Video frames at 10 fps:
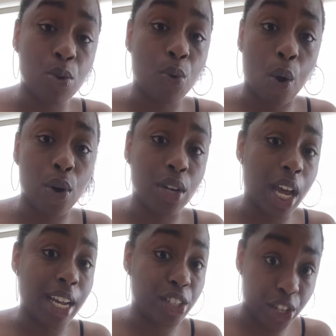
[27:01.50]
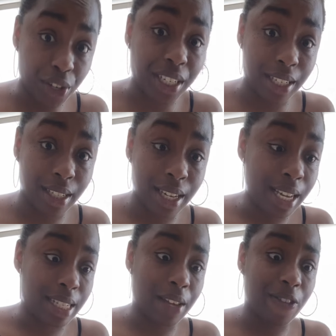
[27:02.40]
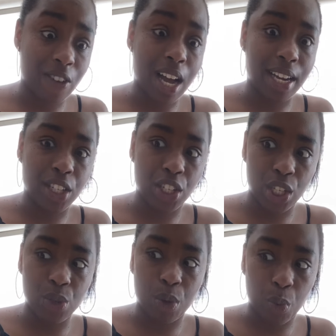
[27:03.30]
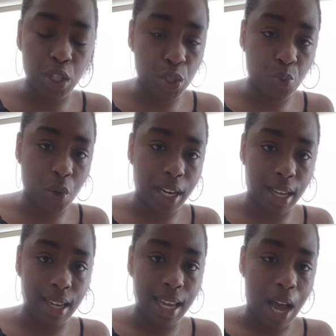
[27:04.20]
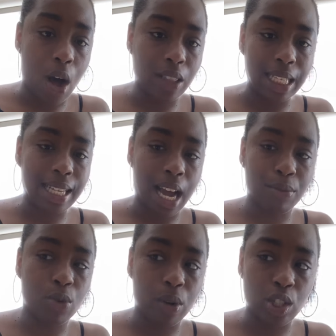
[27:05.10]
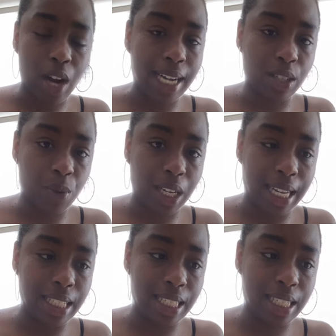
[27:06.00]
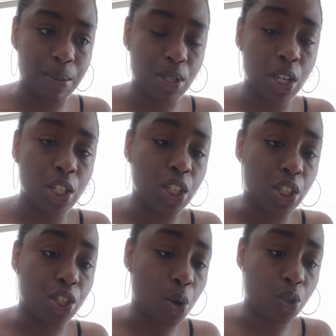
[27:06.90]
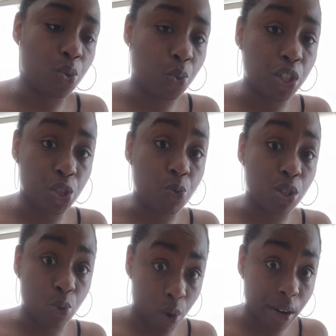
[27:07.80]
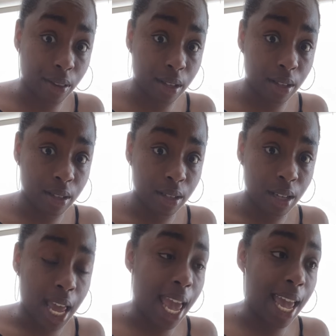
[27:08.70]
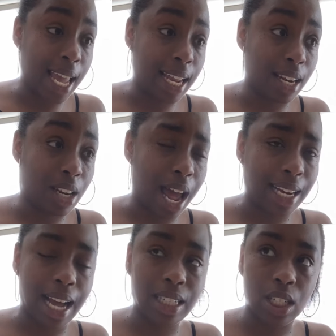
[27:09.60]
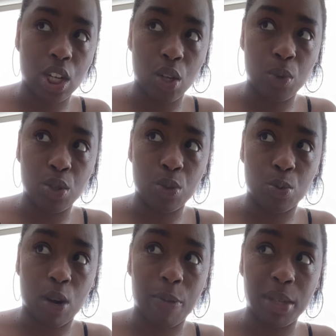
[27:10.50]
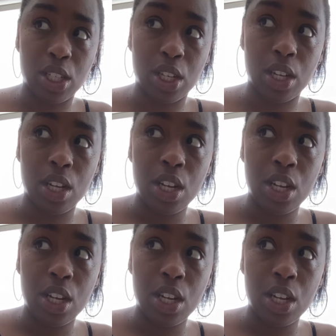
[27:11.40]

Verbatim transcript: you were on a journey to find you and what you wanted. All this time you were attracting relationships to show you what you was worth. And like not to show you what you was worth, but to